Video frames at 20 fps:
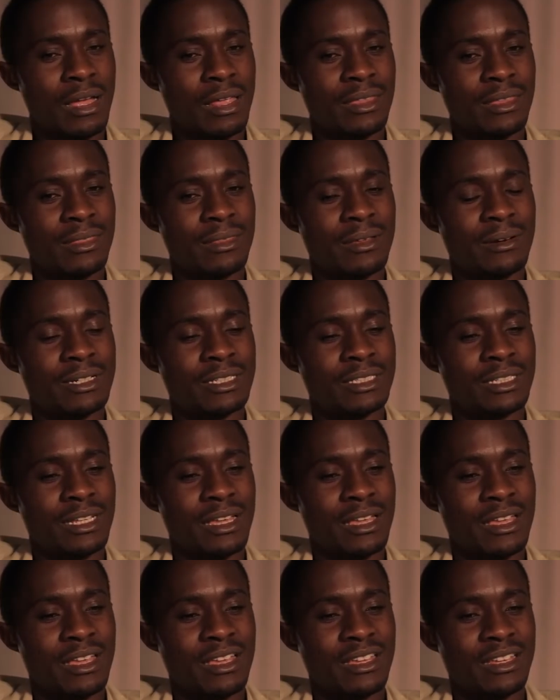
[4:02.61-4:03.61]
I think there is
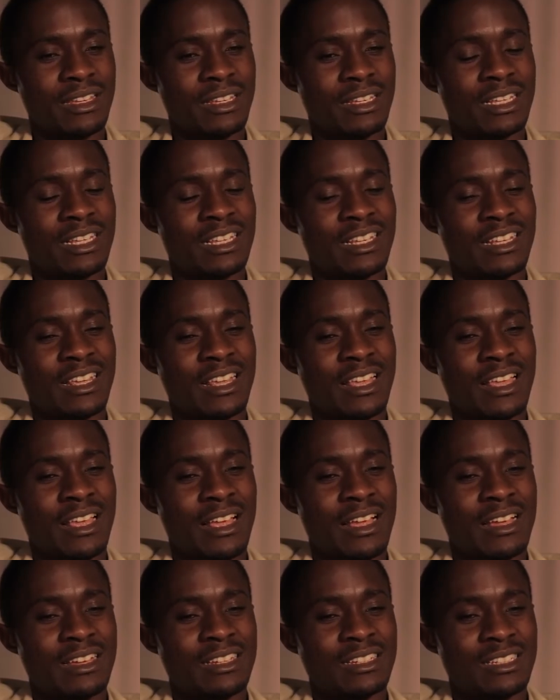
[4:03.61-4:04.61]
a
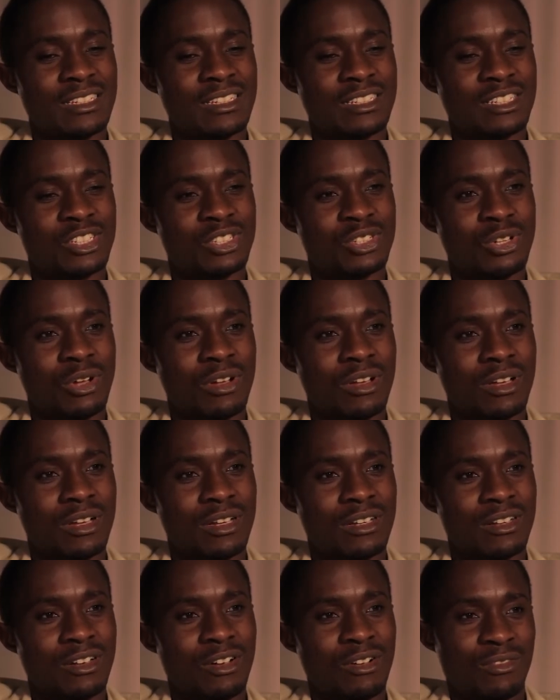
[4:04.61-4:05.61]
song
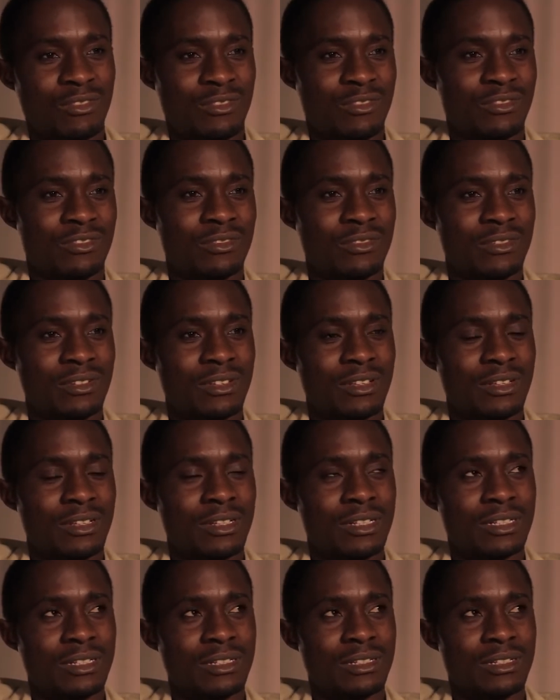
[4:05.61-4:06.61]
of
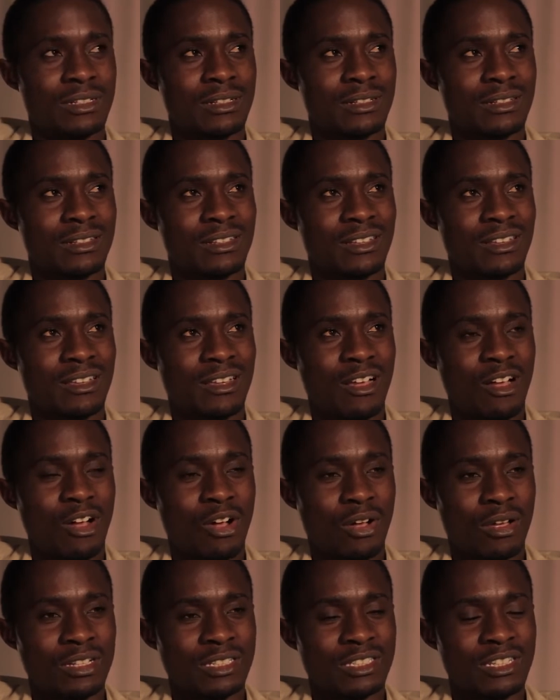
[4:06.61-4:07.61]

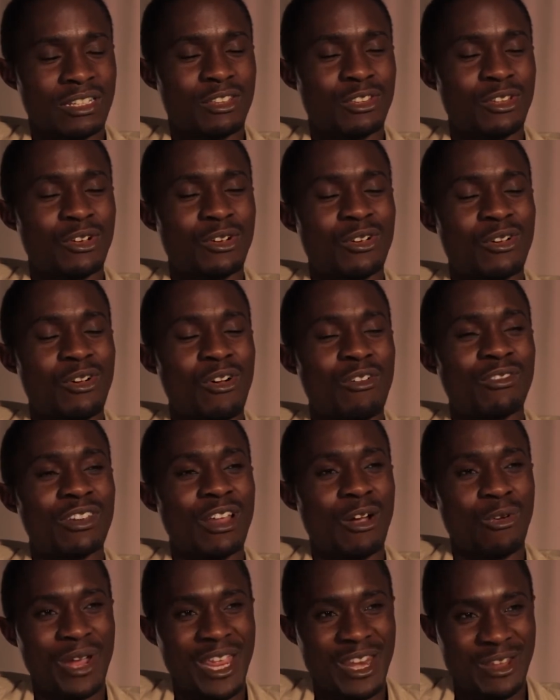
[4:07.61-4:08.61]

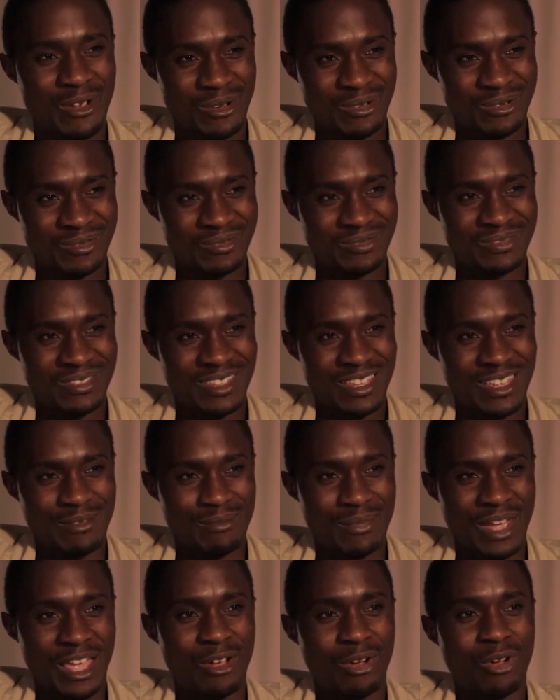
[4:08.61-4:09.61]
Lawino
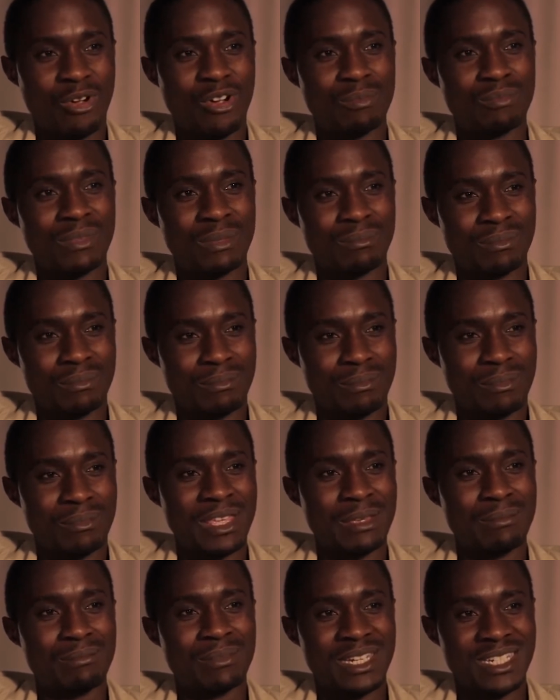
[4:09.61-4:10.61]
by Okot
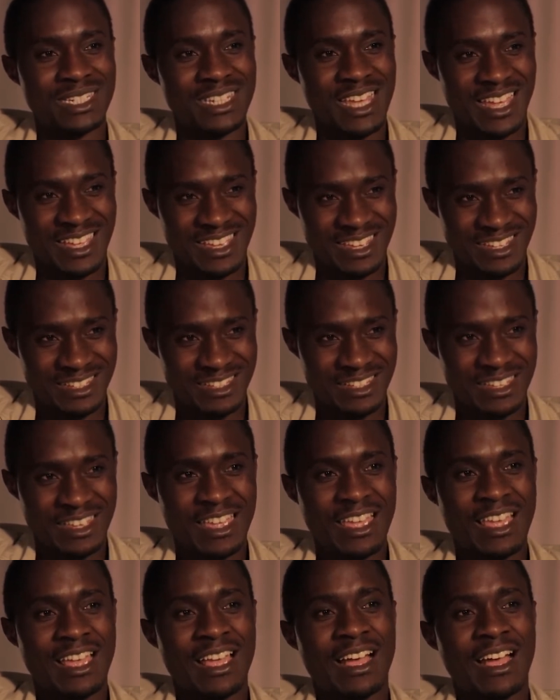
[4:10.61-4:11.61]
Bitek.
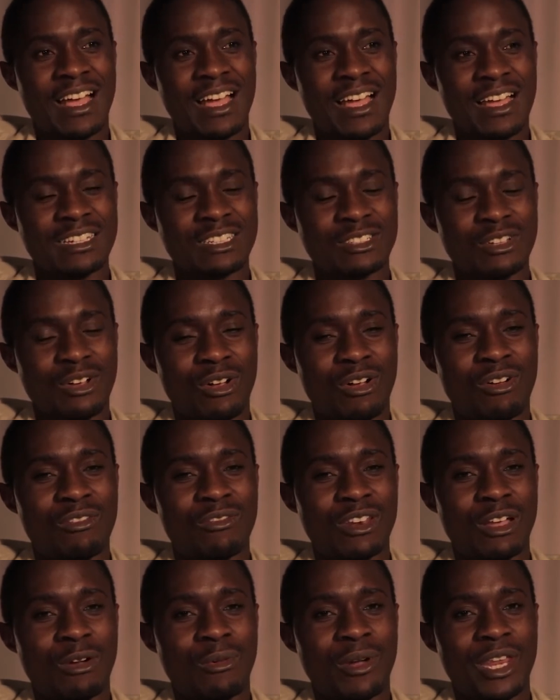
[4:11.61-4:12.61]
Song of
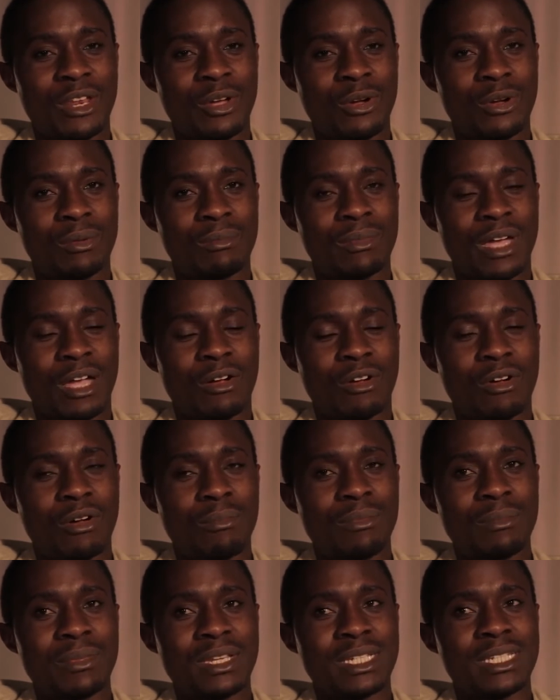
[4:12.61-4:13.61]
Lawino by Okot
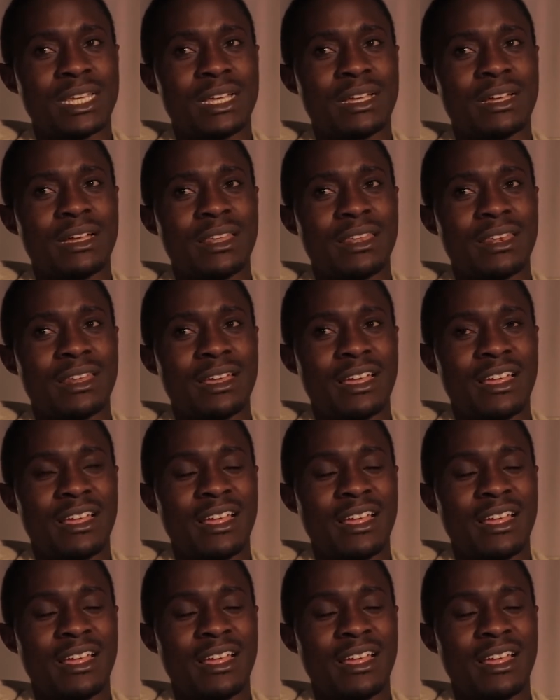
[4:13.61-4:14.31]
Bitek, and